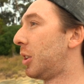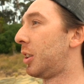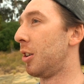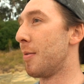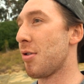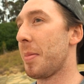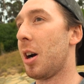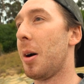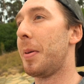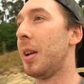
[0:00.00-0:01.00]
still probably
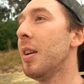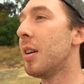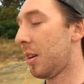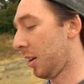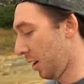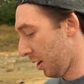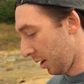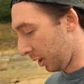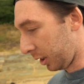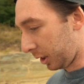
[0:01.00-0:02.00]
hop in
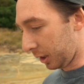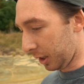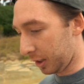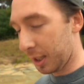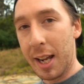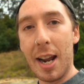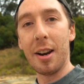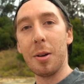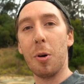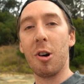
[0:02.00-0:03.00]
just to get out
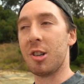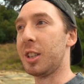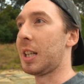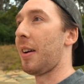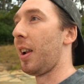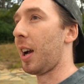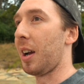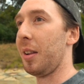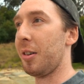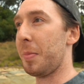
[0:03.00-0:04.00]
in the water and just have like
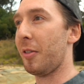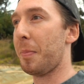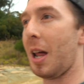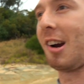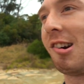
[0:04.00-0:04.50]
a little bit of a play